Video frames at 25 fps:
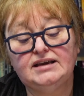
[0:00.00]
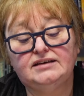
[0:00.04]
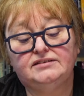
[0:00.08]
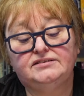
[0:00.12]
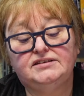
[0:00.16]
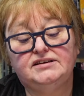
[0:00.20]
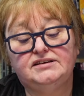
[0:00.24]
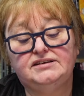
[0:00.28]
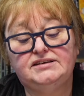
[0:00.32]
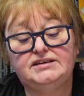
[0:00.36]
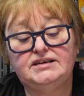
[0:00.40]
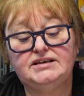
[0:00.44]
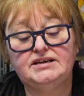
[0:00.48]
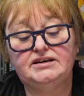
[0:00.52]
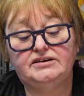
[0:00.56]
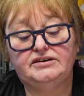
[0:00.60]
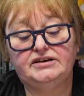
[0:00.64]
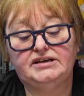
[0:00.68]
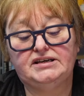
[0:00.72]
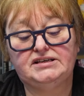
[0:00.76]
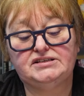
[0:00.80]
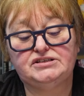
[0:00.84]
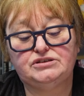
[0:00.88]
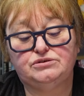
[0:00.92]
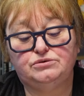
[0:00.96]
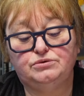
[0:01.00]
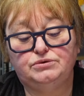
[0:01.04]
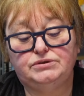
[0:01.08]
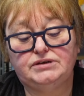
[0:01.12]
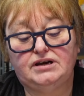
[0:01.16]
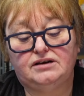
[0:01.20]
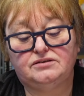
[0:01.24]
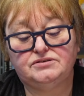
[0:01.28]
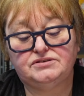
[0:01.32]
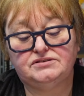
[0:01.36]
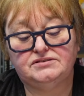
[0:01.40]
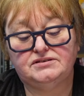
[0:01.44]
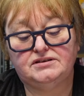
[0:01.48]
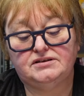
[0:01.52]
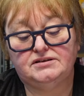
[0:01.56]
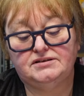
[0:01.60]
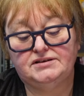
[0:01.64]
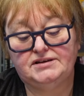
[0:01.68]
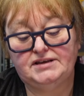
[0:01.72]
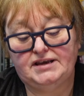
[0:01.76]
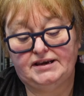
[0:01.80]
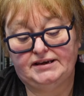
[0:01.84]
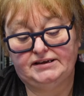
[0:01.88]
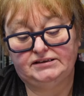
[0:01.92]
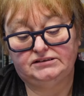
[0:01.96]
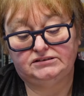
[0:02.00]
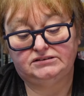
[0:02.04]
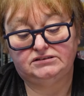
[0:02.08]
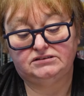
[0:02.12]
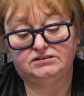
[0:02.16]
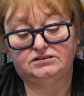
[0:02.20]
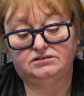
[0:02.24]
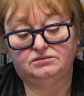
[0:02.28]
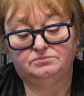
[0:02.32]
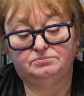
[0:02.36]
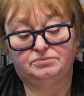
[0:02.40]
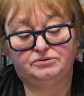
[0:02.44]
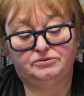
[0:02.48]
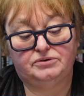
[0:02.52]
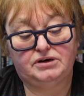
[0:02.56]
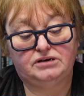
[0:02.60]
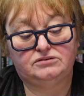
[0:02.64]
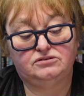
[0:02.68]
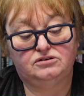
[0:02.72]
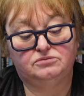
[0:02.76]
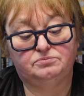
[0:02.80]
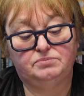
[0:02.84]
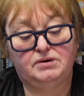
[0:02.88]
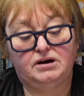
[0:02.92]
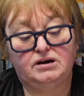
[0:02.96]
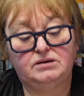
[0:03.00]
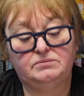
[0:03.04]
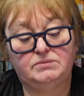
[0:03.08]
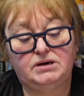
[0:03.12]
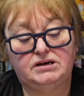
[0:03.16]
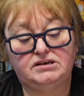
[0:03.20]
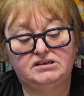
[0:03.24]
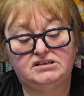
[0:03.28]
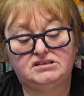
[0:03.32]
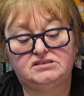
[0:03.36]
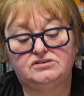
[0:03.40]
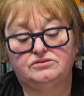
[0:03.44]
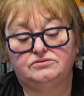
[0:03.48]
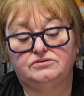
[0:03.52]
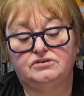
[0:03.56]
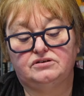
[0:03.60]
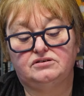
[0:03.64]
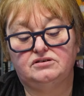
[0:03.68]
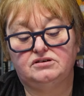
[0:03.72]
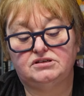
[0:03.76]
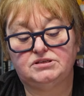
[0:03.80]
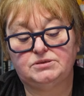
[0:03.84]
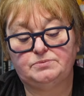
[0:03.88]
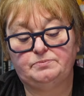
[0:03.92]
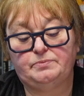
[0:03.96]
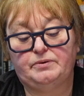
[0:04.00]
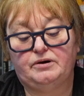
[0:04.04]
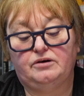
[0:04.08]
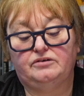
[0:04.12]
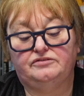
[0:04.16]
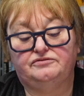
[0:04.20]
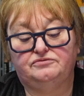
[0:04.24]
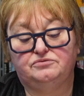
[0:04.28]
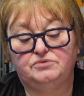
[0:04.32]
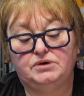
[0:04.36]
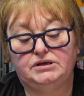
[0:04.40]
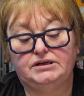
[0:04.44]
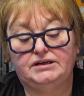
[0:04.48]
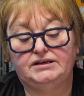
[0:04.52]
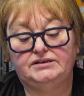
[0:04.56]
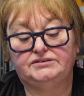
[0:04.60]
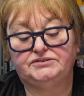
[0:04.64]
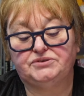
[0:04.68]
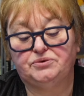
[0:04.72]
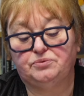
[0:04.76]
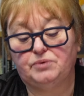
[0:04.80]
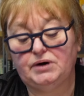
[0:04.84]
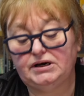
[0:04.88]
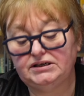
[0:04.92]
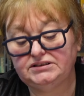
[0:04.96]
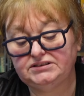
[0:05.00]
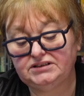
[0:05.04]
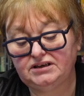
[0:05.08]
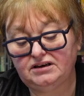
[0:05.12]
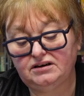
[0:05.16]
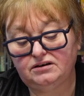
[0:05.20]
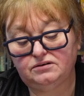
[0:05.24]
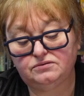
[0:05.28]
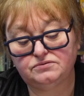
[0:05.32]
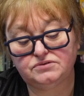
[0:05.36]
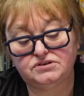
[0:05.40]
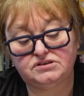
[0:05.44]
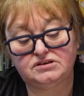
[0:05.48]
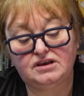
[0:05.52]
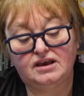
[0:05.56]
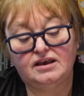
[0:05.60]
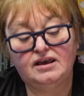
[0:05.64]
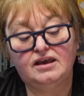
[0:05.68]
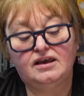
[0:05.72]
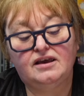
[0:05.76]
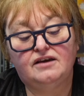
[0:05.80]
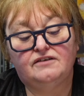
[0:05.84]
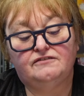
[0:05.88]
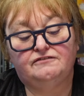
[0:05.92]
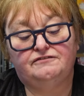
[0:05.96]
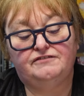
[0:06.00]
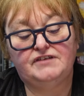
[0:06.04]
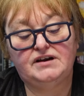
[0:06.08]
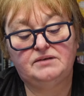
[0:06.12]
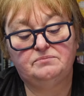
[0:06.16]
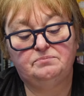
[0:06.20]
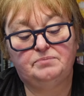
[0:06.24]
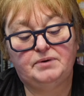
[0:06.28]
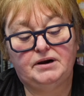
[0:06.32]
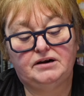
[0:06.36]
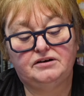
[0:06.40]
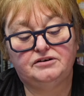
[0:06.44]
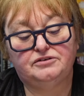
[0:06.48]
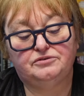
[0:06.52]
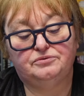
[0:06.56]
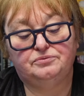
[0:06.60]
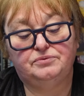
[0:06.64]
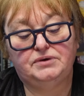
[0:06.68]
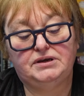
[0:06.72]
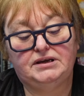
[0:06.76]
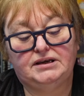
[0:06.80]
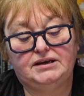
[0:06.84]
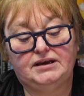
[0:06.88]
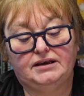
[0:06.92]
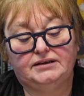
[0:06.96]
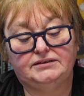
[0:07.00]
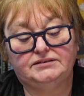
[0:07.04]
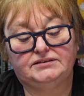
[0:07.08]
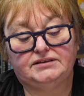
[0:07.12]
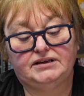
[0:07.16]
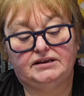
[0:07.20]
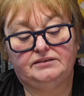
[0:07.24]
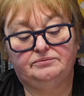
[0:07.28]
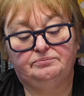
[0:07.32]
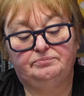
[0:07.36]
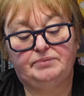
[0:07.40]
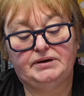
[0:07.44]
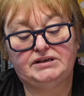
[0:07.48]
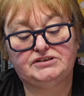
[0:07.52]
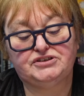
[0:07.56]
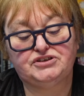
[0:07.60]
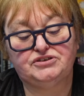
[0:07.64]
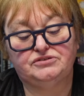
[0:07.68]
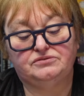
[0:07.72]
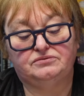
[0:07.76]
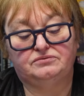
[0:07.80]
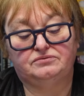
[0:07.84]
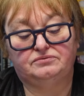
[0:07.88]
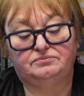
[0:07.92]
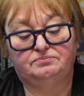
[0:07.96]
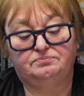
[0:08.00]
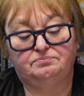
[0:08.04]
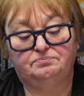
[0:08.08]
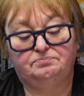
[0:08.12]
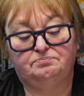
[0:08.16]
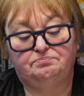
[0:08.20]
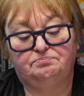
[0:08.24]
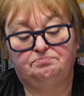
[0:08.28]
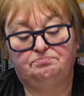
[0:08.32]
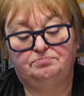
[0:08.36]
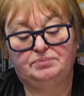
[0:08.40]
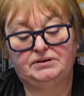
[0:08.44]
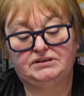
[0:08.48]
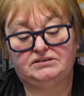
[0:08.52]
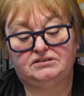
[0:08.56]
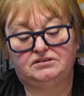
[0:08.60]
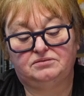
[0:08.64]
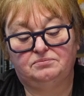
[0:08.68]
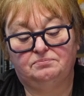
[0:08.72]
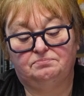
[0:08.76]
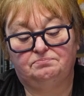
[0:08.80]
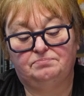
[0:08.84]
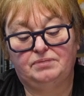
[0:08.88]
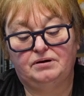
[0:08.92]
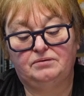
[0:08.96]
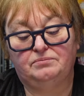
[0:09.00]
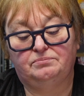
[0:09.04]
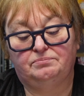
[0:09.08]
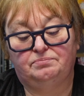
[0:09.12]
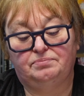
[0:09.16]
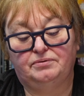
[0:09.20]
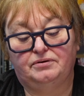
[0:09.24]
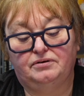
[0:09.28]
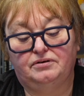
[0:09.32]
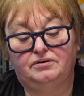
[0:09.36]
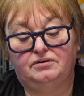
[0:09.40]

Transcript: the year is 2008. Barack Obama is on the cusp of winning the White House. Vampire Weekend and Passion Pit Bump